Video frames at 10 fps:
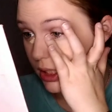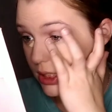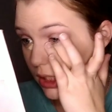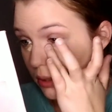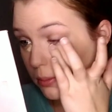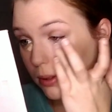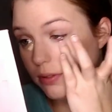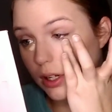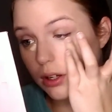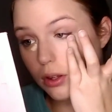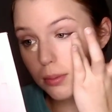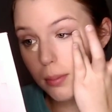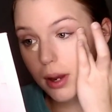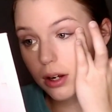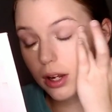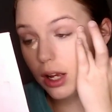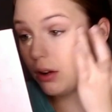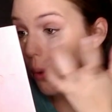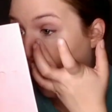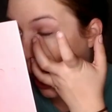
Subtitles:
concealer with my finger a little bit better now.